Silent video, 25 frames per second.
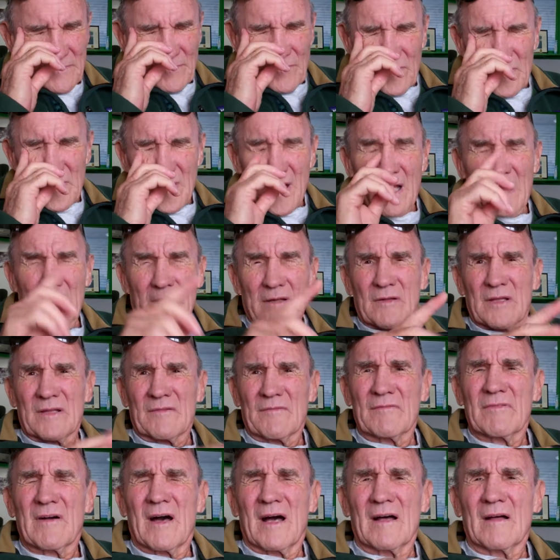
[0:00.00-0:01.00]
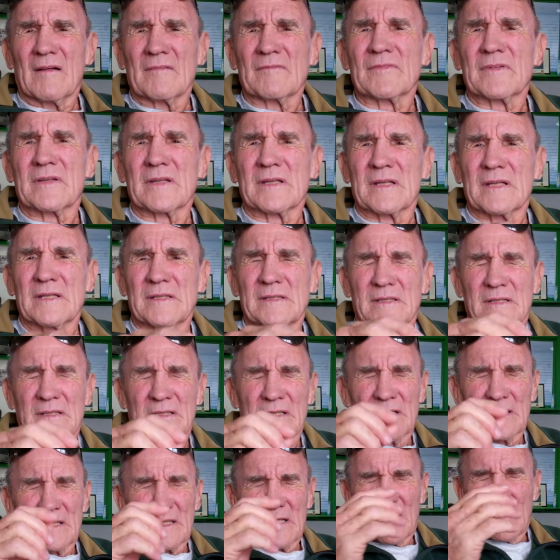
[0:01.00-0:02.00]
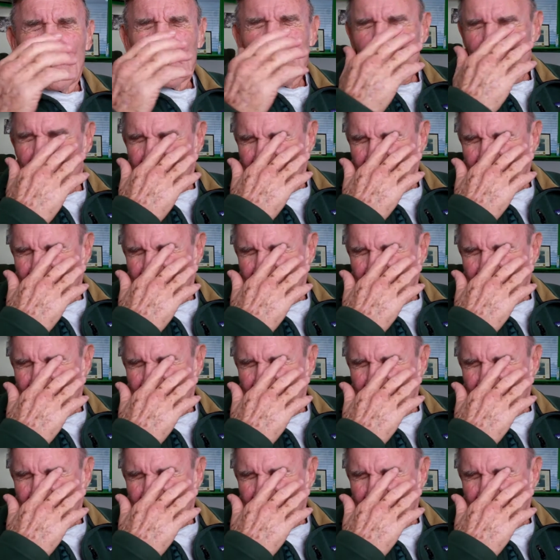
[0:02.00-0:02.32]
not involved, and I was a